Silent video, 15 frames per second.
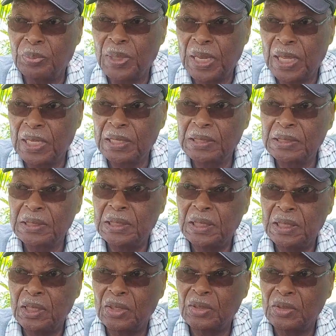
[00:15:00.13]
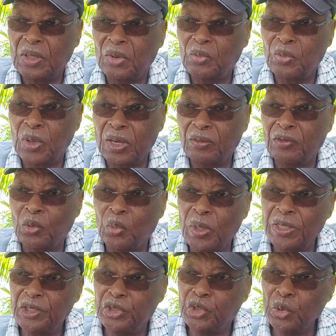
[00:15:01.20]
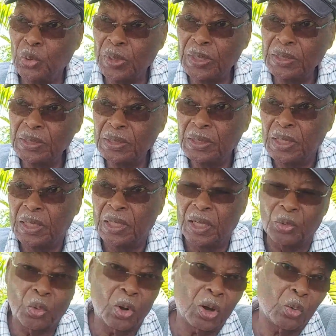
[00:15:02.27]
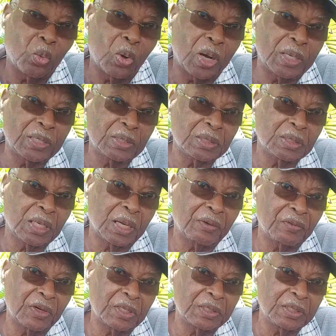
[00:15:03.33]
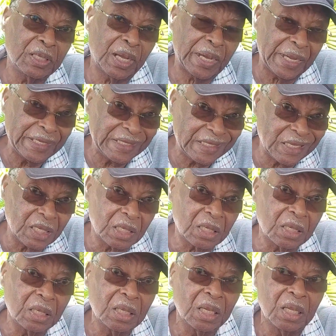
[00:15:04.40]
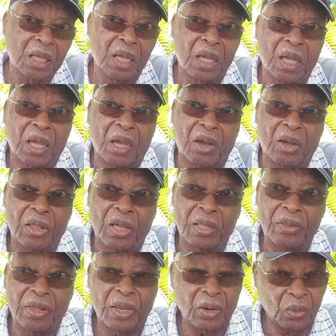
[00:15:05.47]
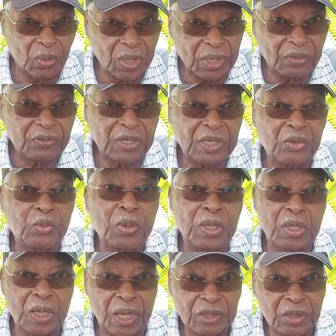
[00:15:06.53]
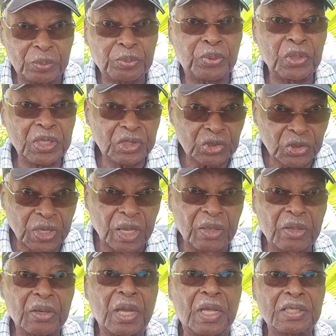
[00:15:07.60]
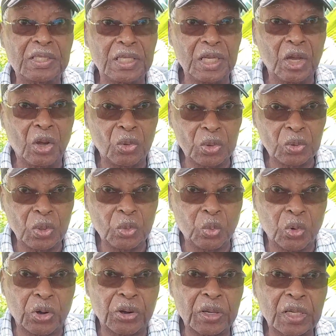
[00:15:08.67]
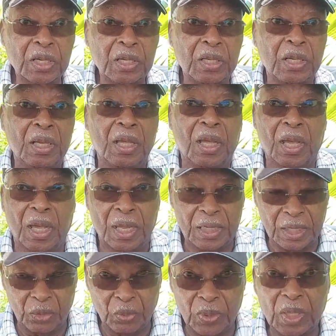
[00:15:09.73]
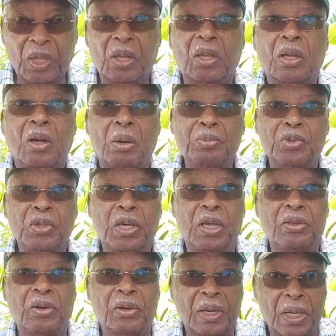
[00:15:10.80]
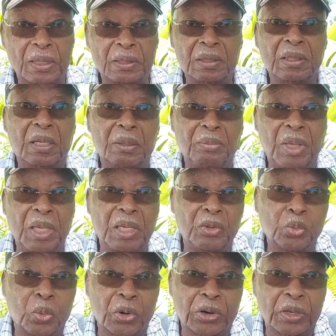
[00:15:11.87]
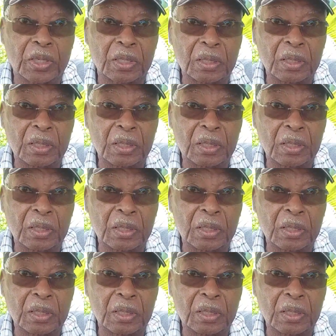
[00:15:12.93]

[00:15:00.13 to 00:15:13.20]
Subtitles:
plan whatever we're doing, or one have an idea, and the other one have we kind of put it together and see how it will work, and then we come together and make it work.